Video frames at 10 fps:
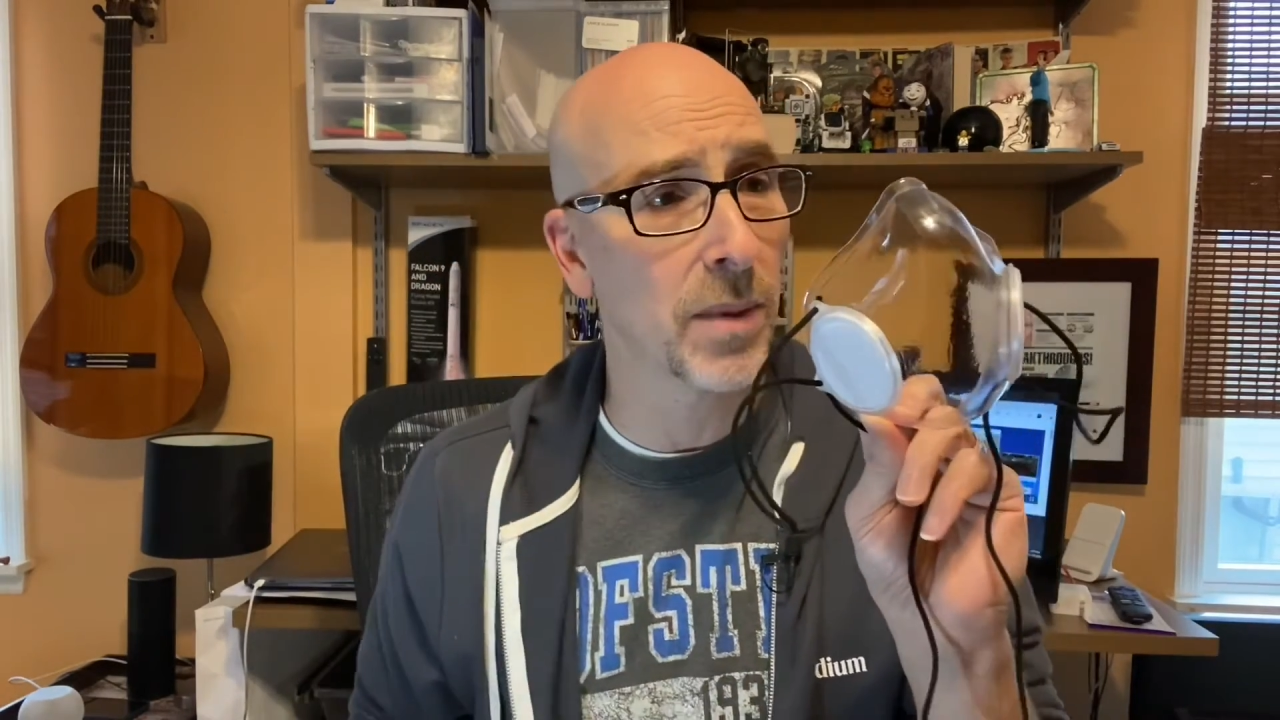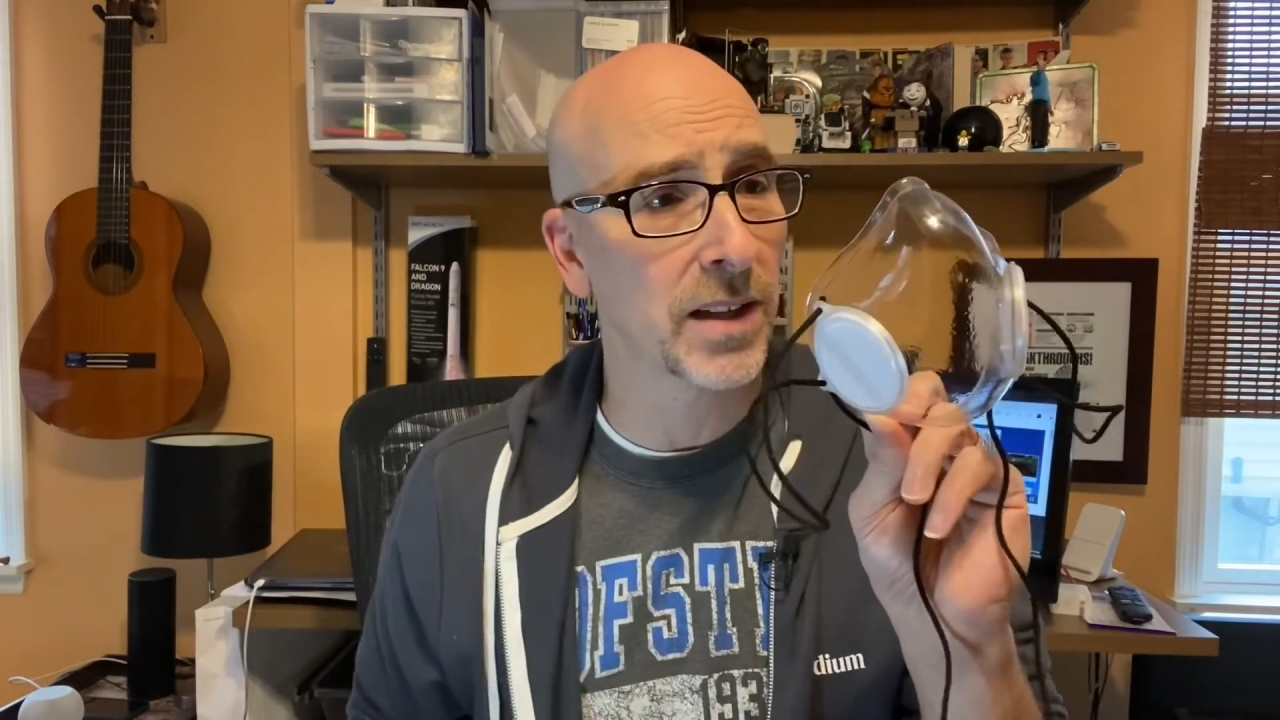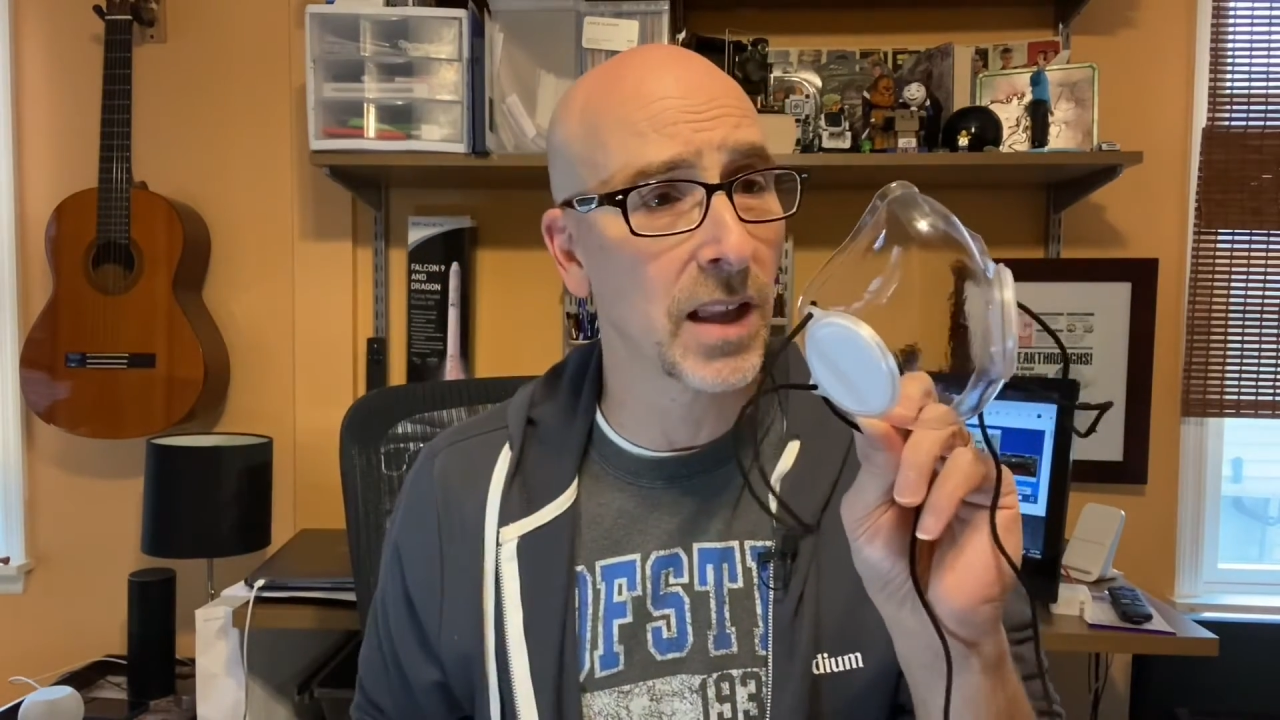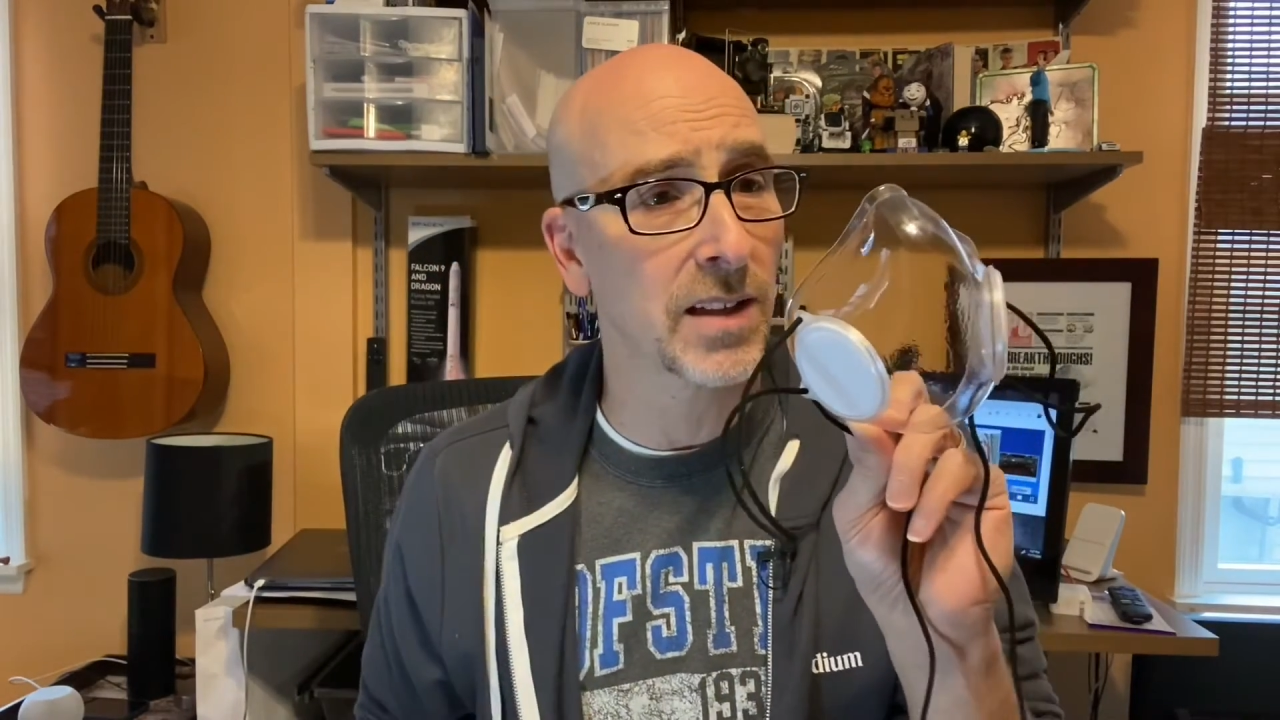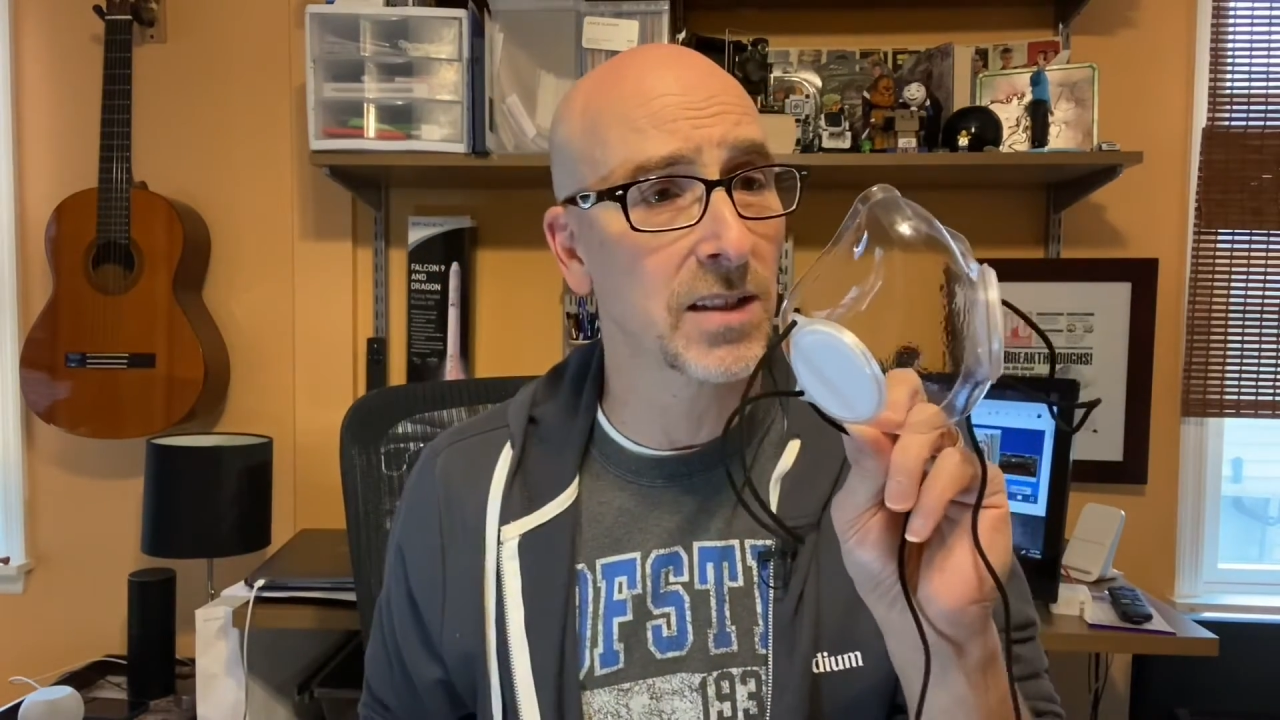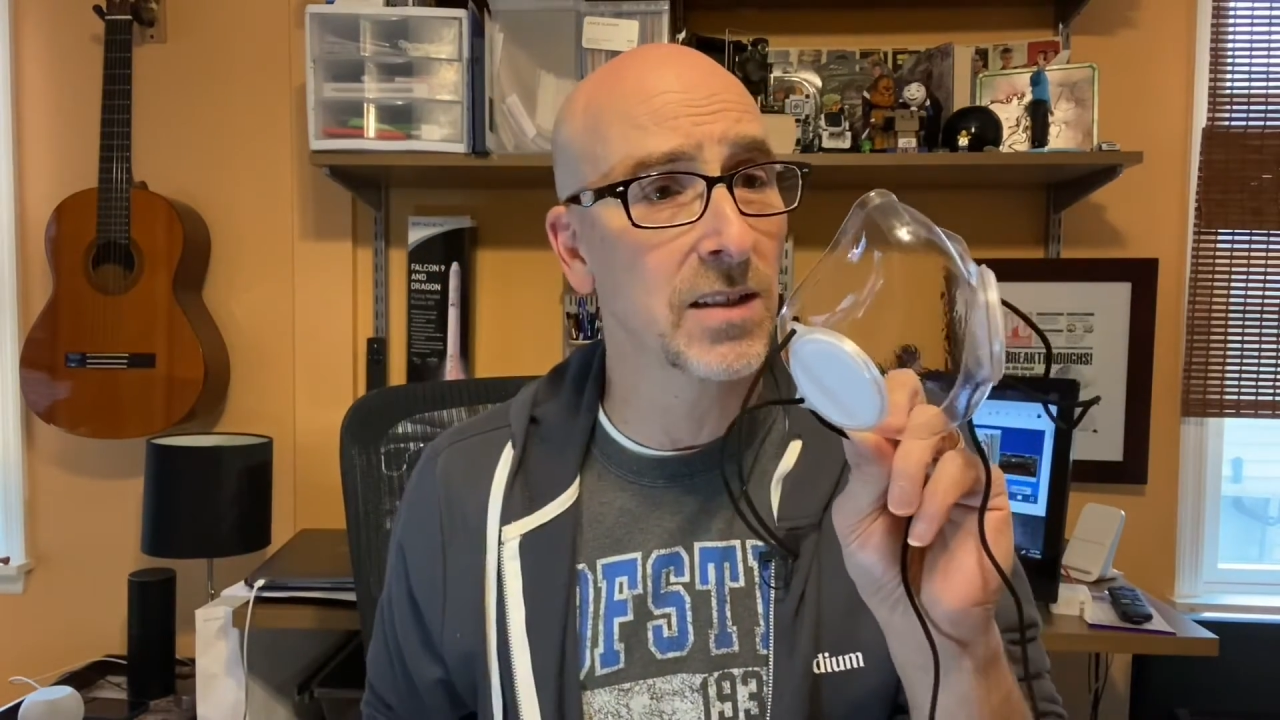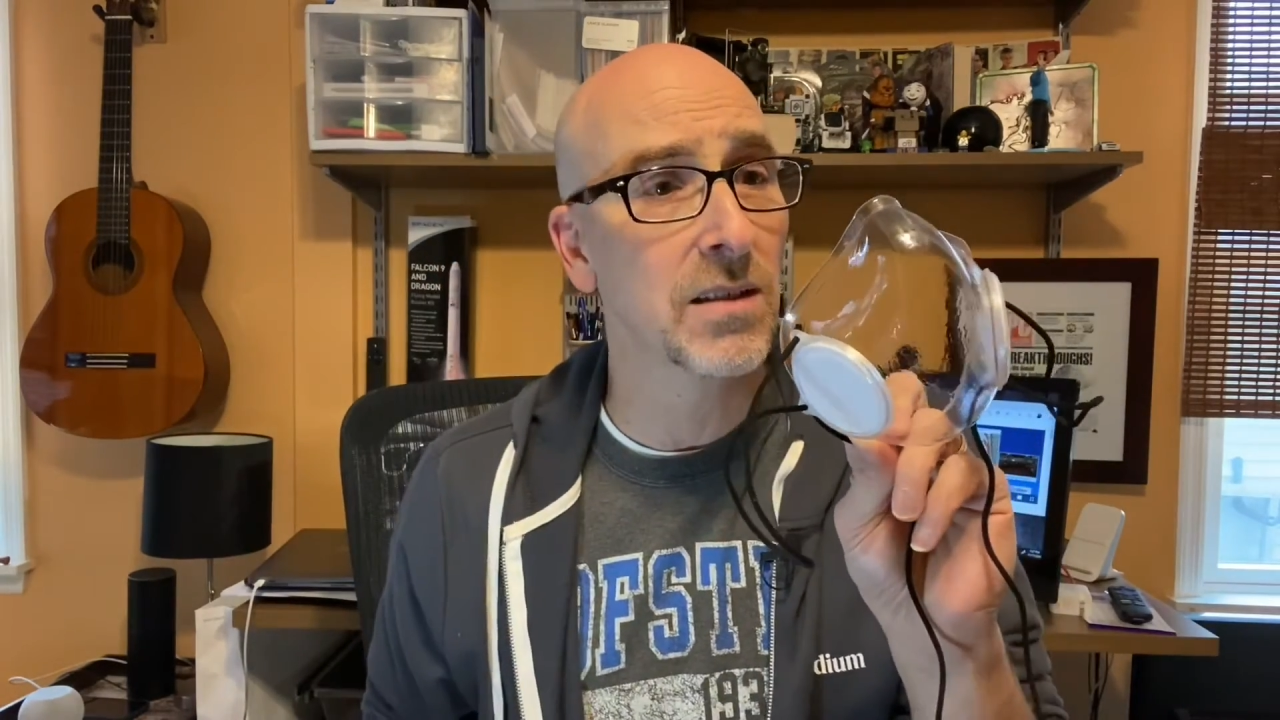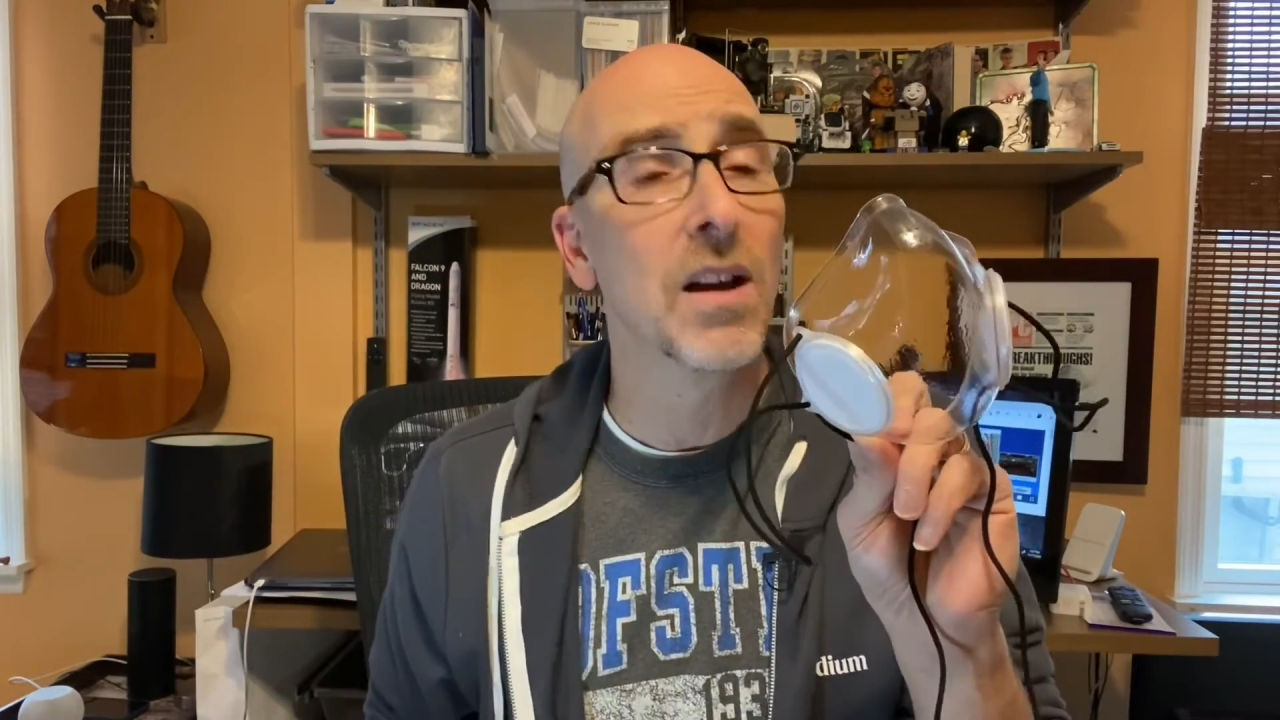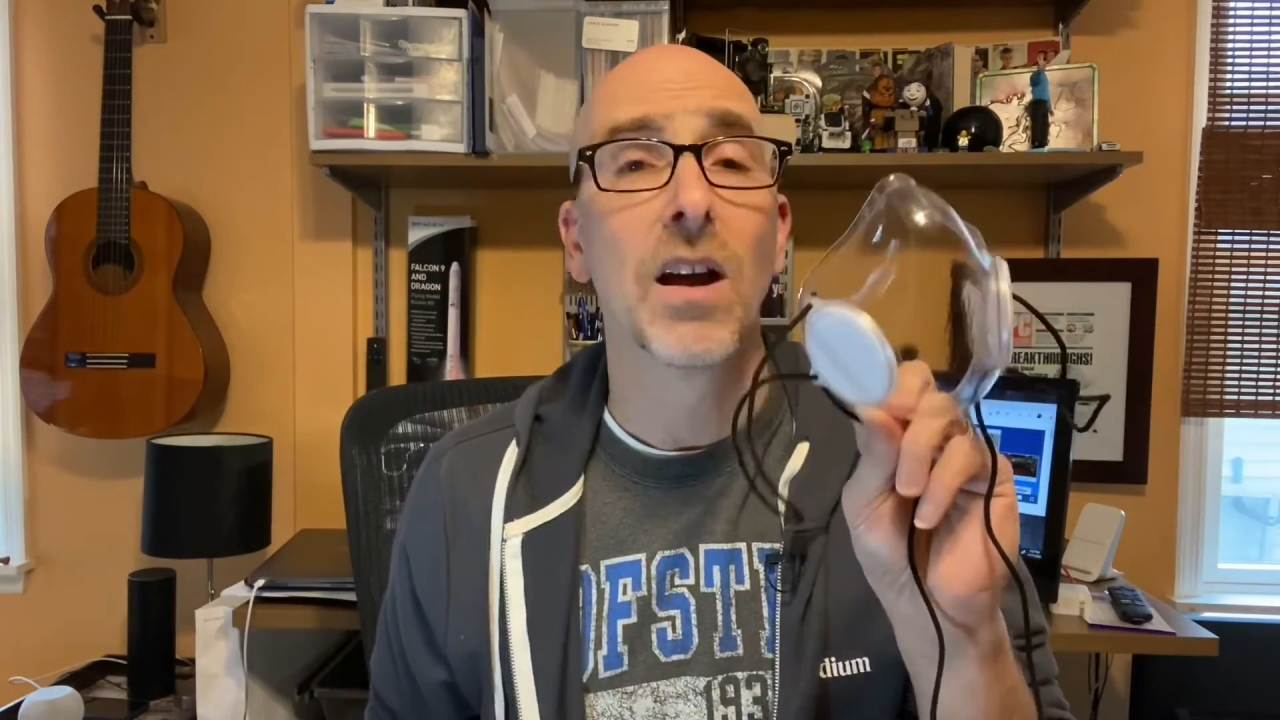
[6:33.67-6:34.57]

my glasses.